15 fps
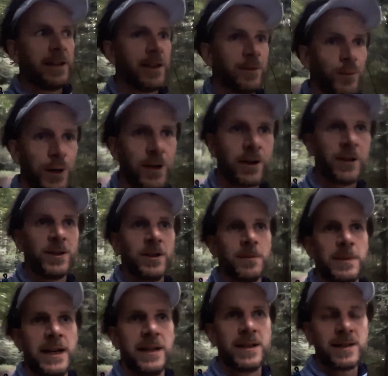and work on your
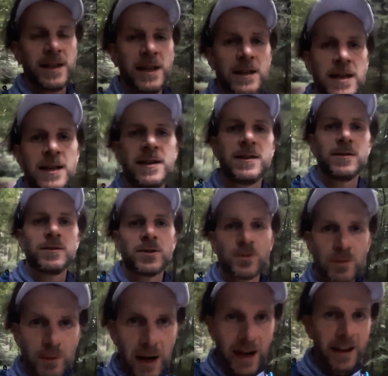mindset is to
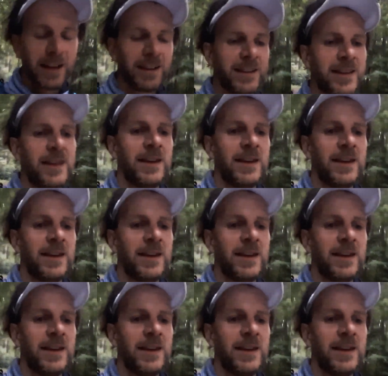try it.